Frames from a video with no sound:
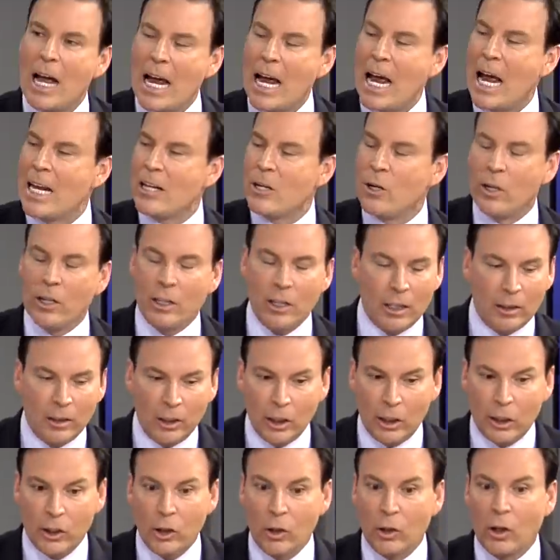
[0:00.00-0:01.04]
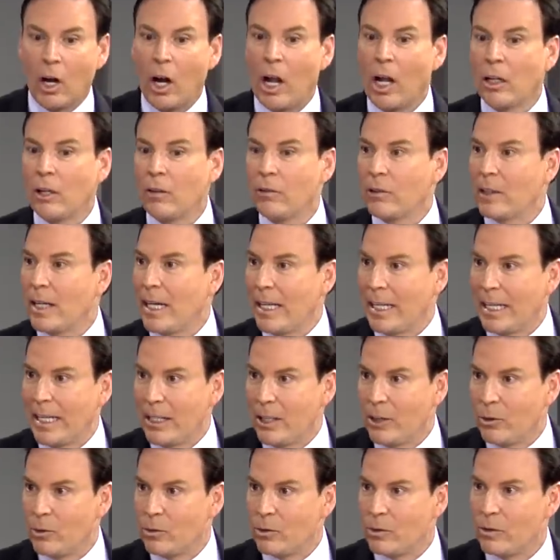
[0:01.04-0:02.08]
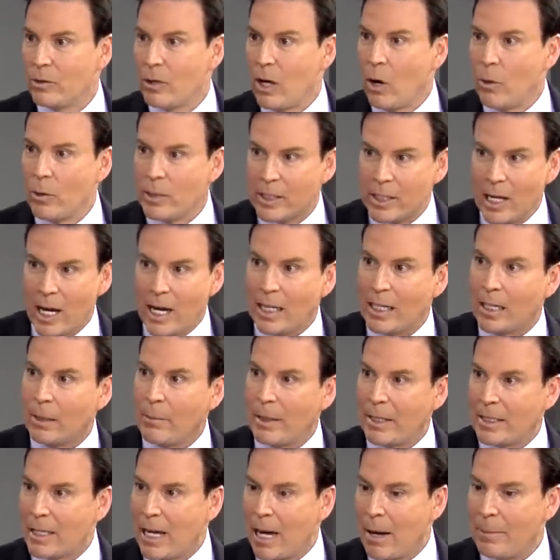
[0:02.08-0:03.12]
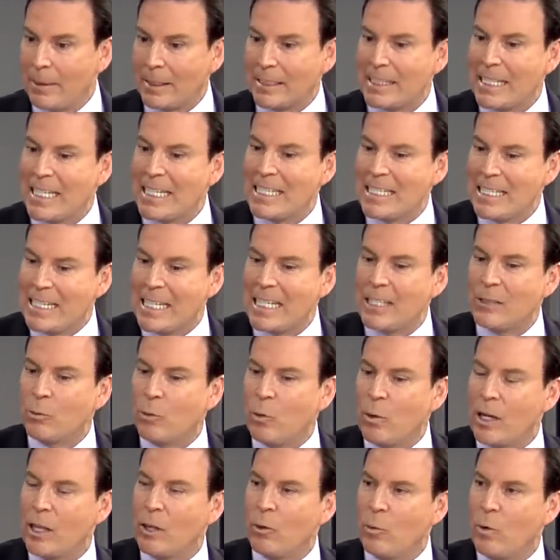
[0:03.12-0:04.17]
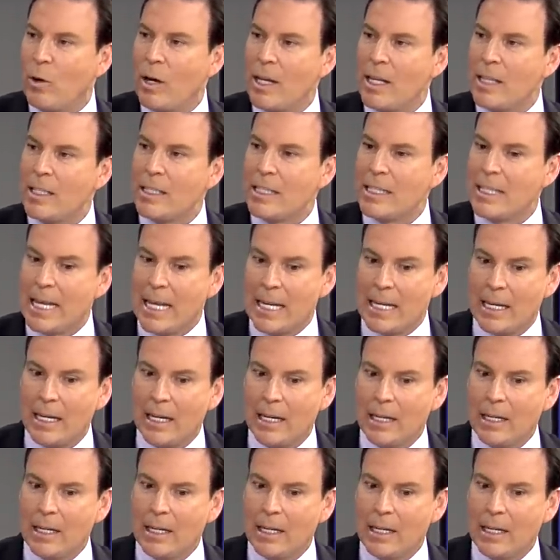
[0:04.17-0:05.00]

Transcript: I, I know. Look, you're all over LA news, always talking about topics. Is this one of the ones that